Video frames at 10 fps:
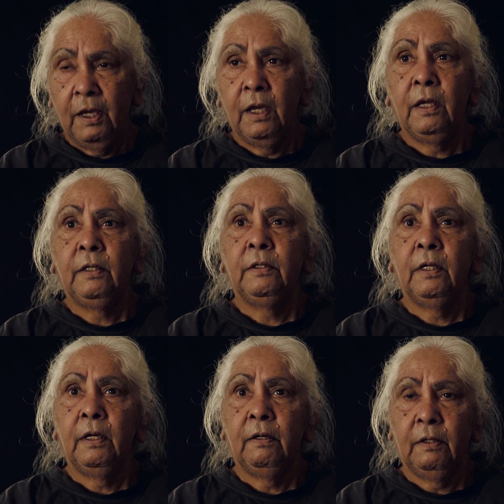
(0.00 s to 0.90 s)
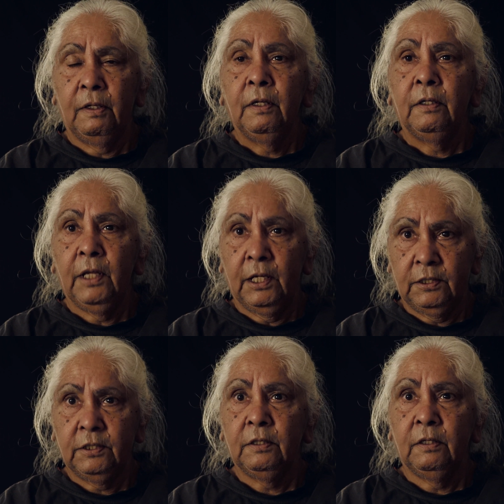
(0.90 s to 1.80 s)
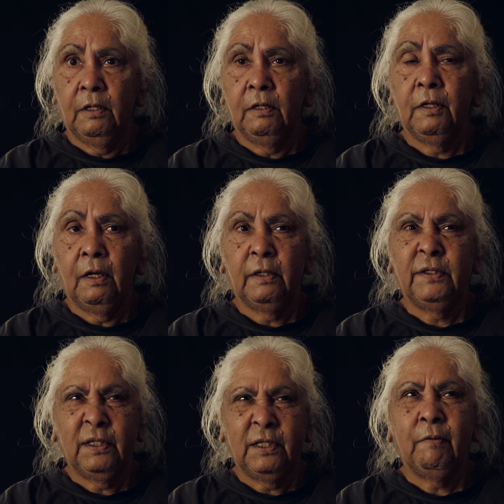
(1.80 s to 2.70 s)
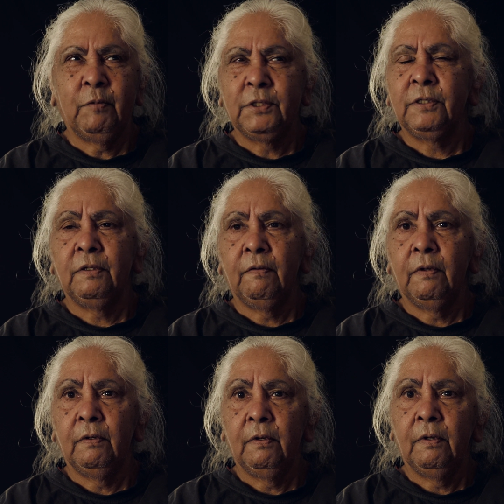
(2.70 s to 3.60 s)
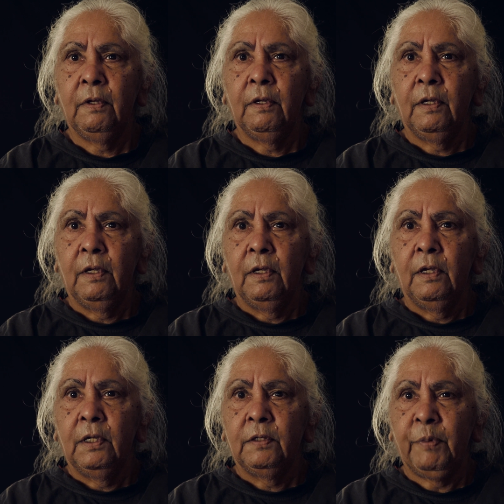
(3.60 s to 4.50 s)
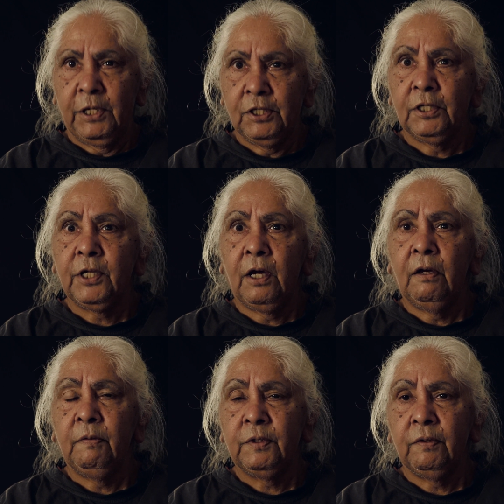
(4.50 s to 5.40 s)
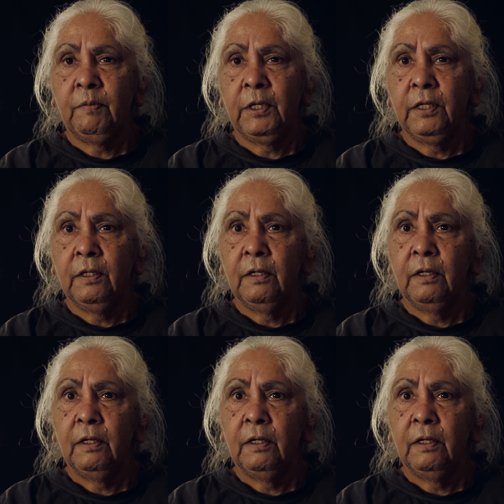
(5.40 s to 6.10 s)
And uh, that's, I think that was the special times for me.